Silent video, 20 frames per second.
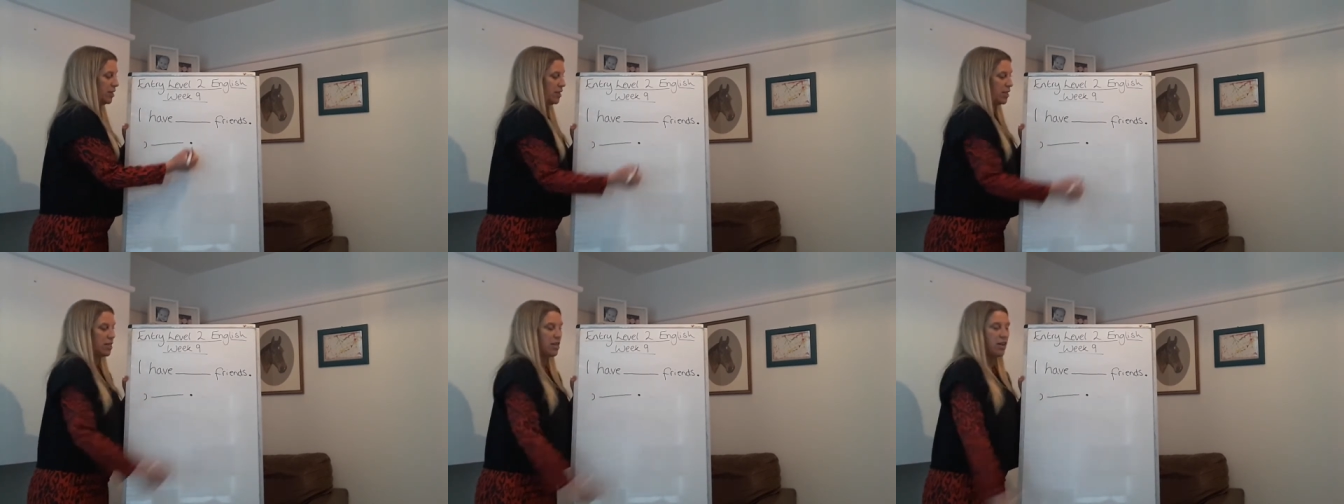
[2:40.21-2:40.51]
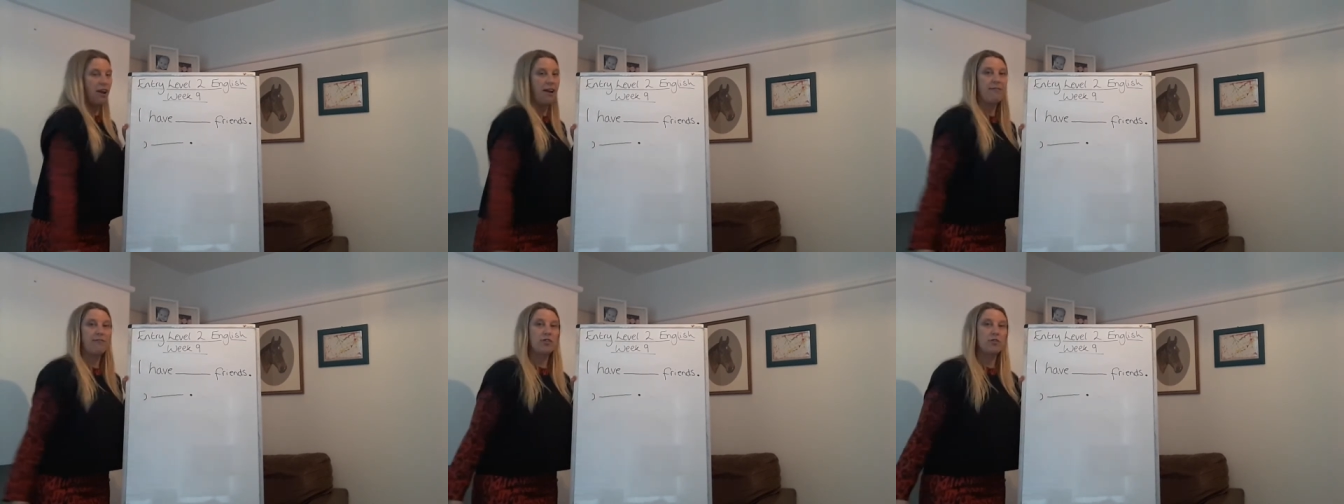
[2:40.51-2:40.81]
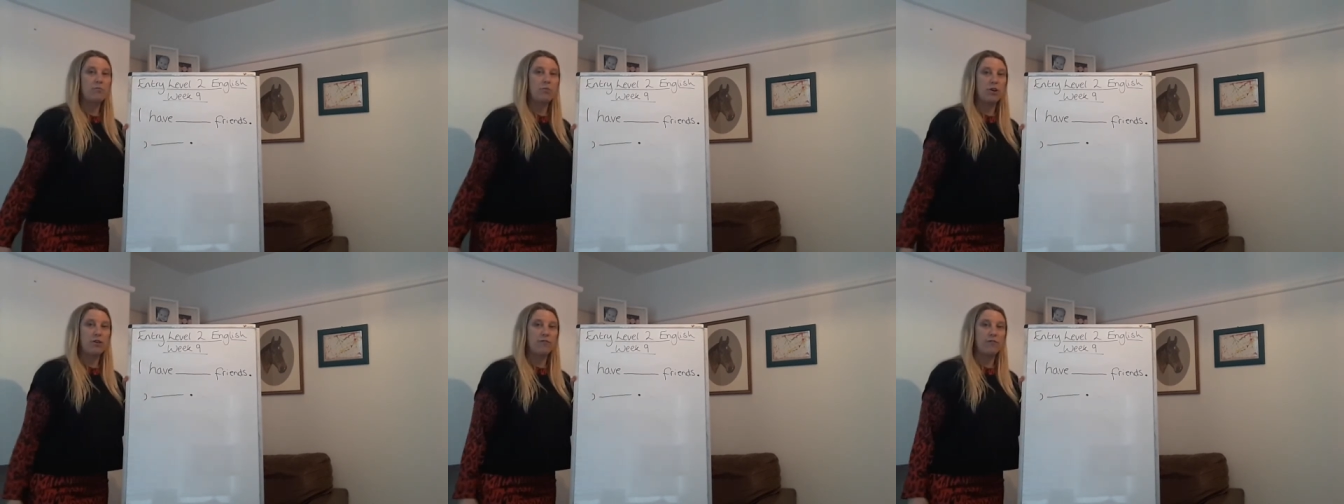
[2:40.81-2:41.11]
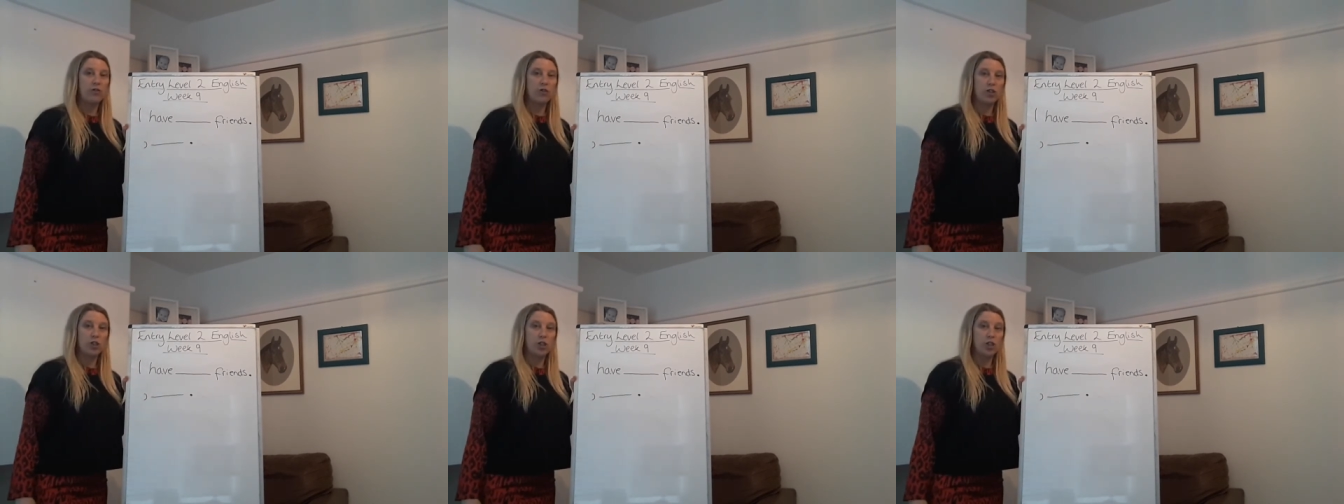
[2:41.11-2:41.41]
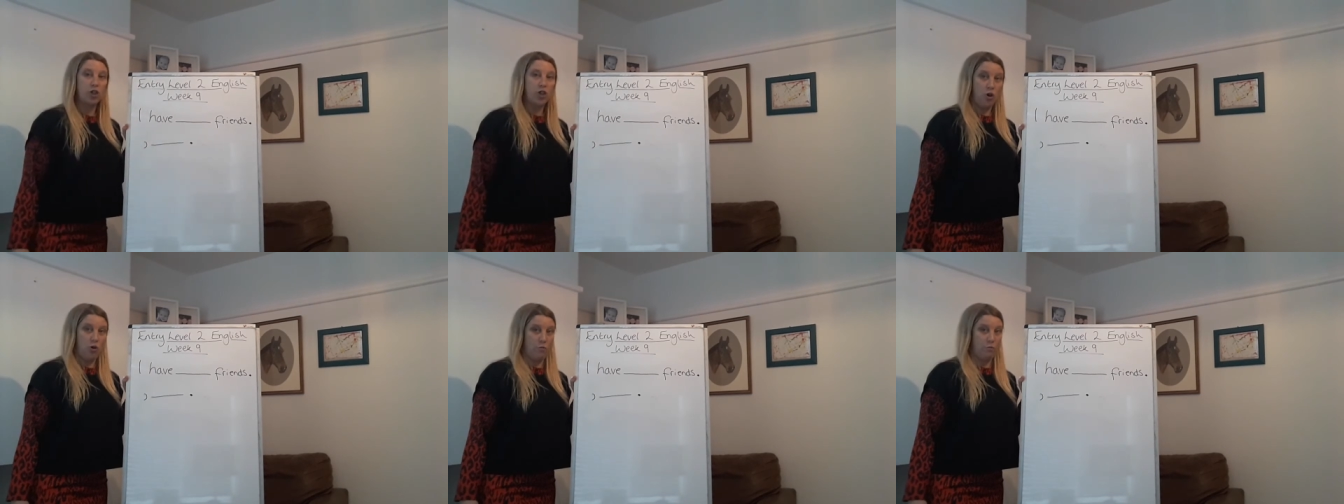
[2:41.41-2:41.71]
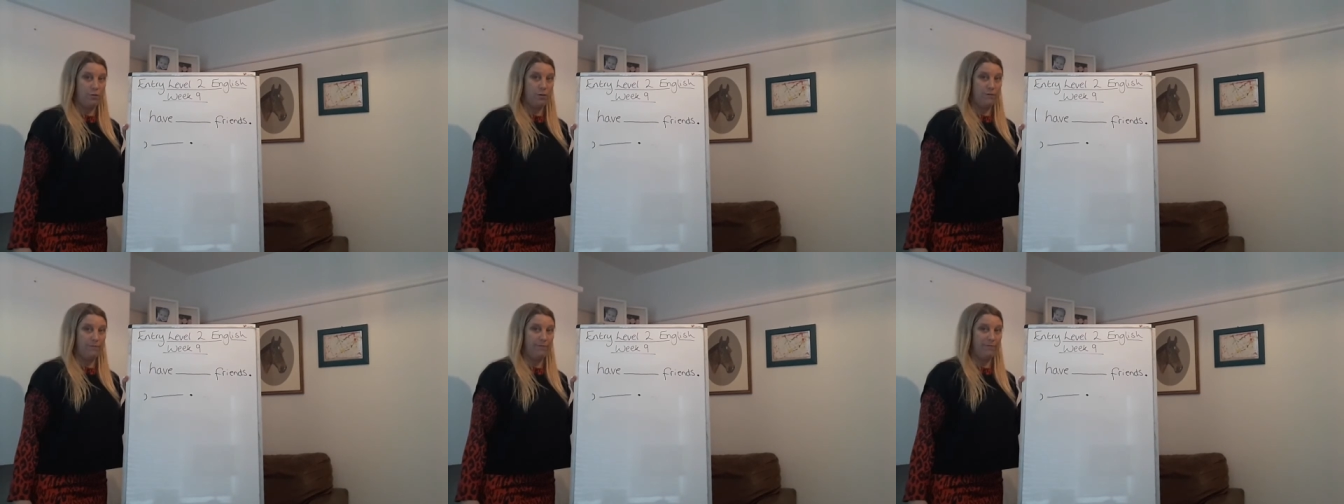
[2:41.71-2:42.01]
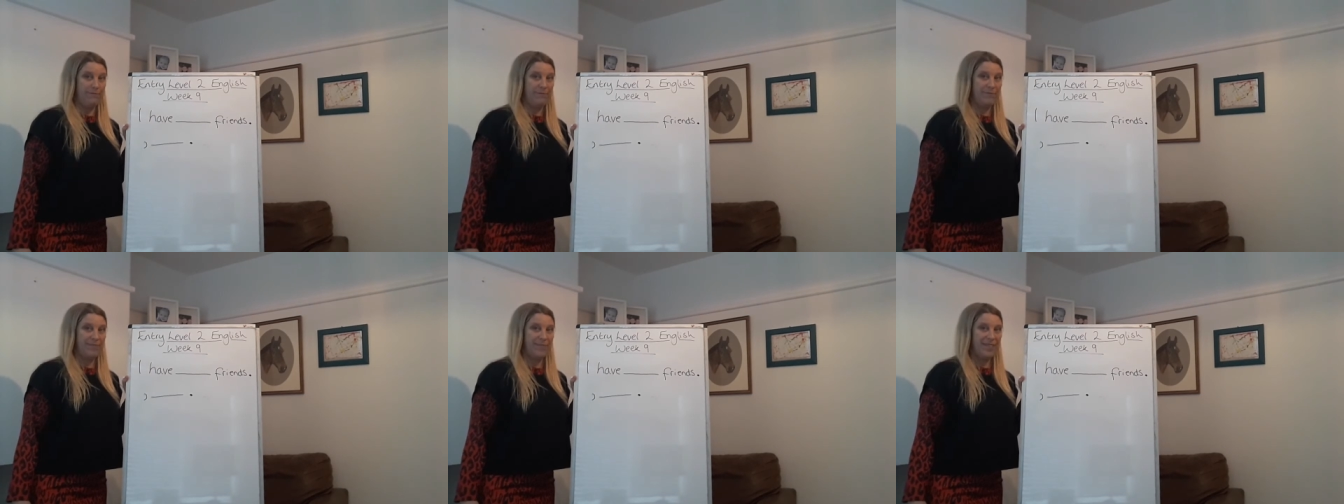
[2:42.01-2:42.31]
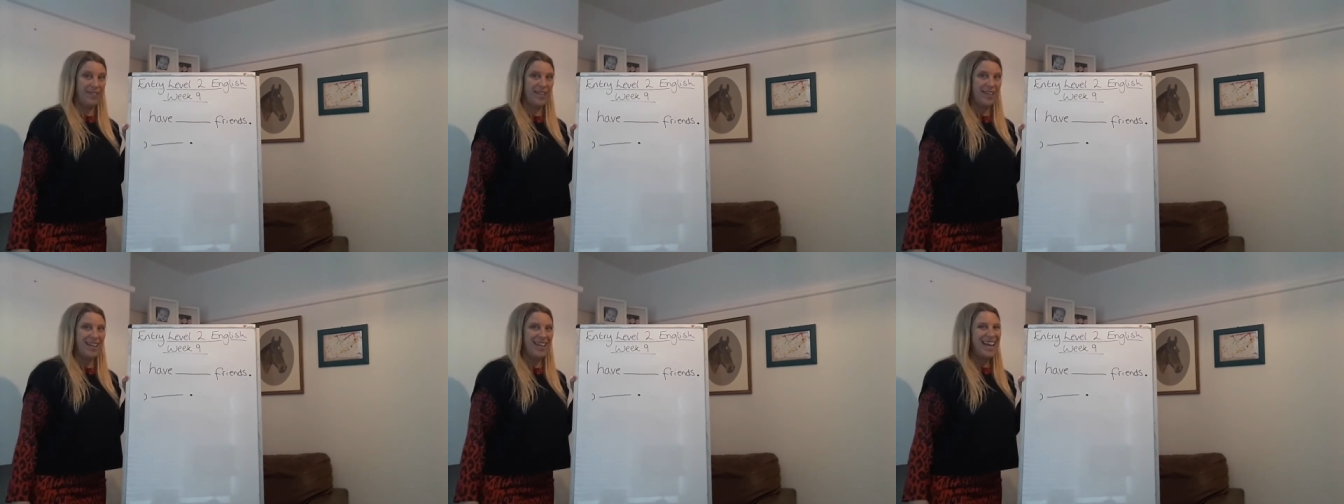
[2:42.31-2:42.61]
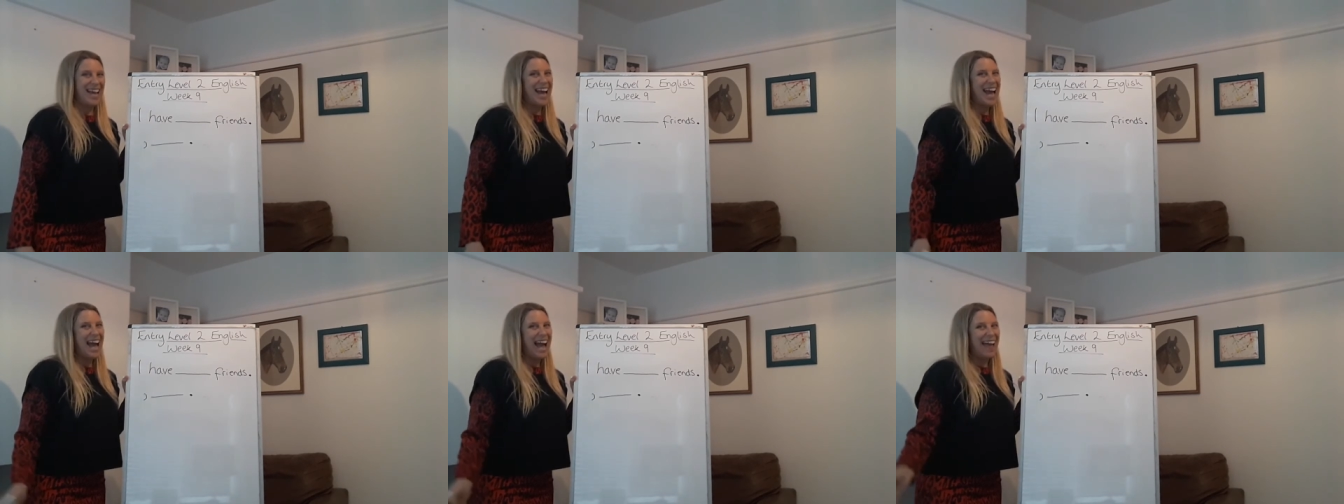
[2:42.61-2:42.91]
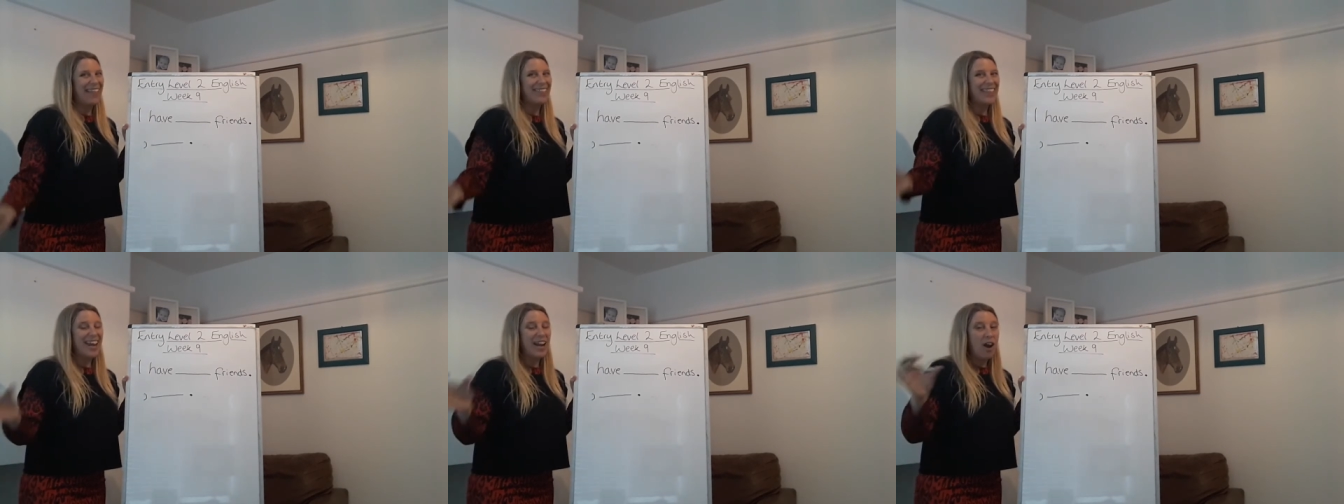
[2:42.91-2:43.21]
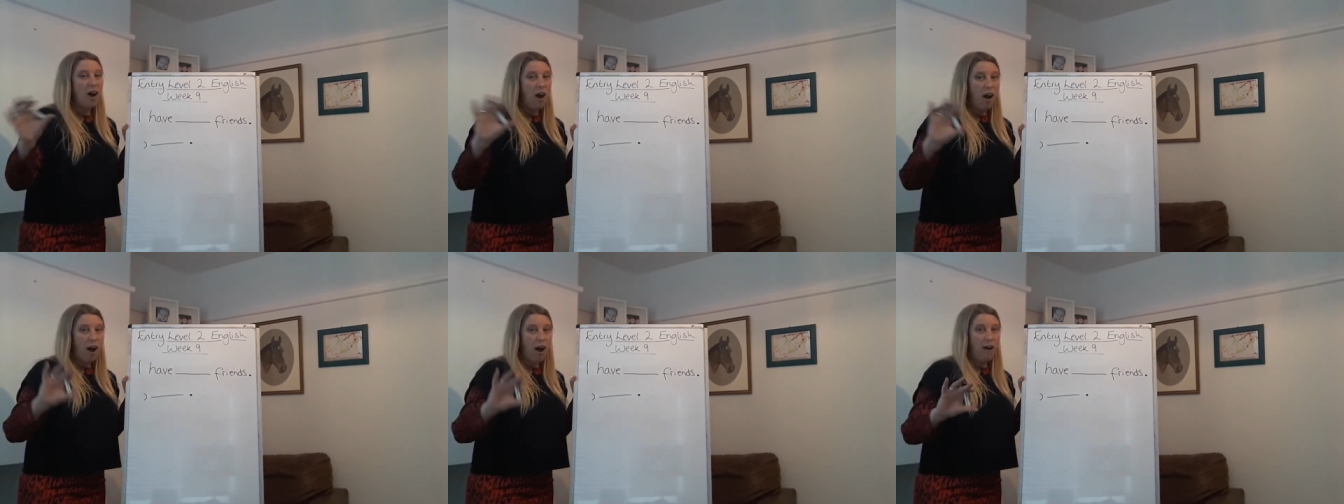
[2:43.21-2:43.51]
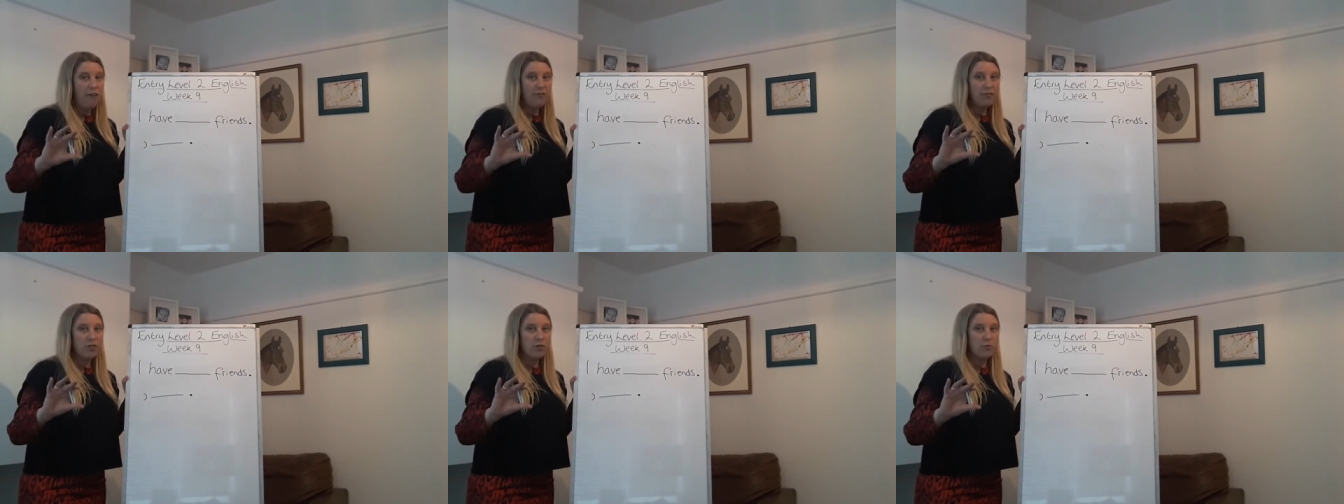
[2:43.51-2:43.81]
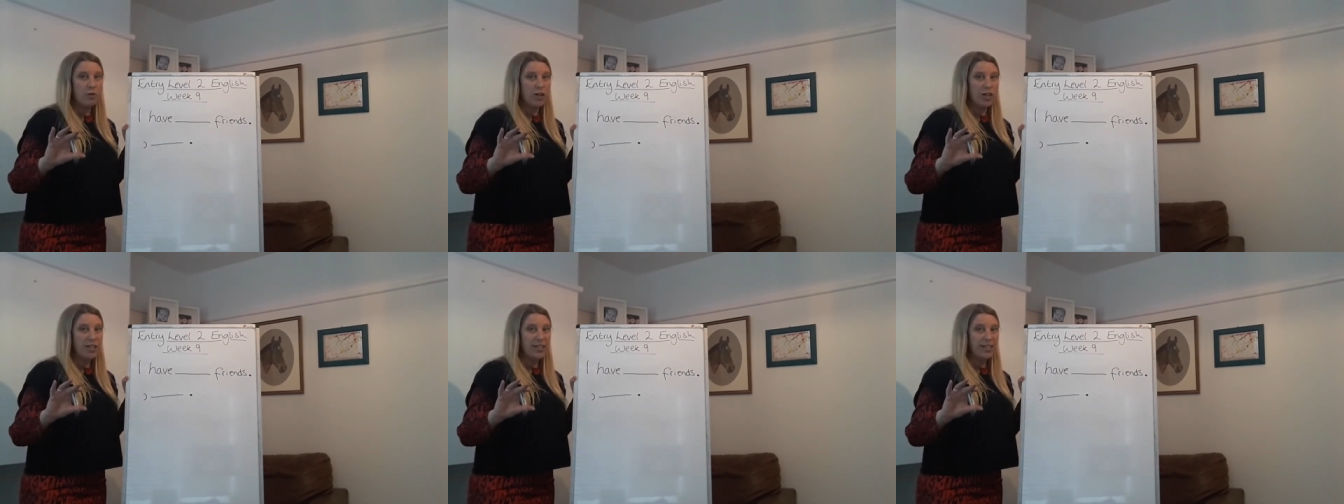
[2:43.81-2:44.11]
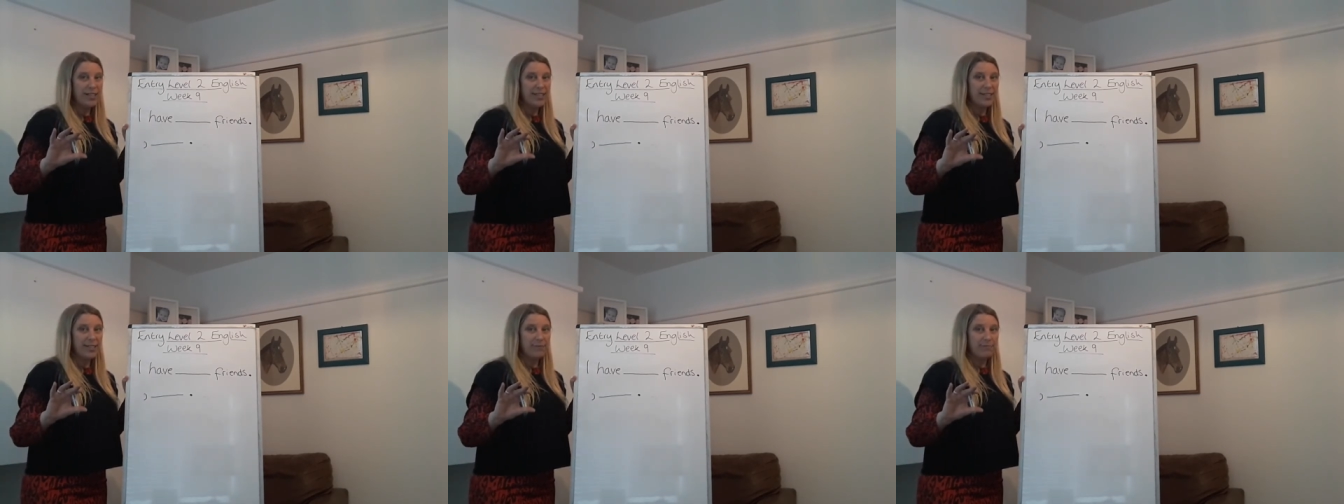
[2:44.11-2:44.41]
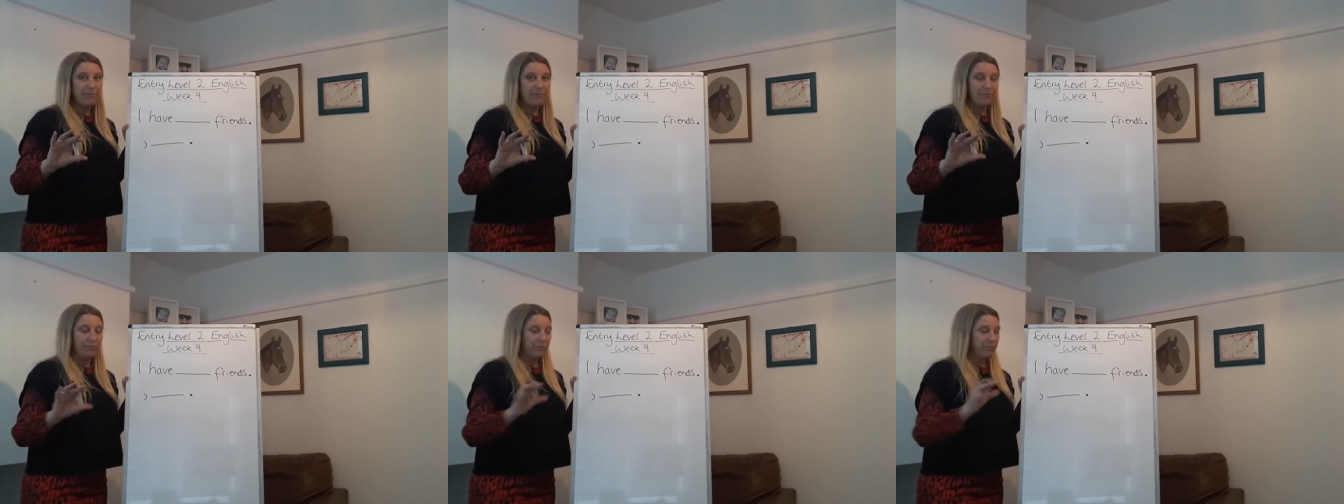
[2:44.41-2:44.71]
you have to put a full stop. And then afterwards,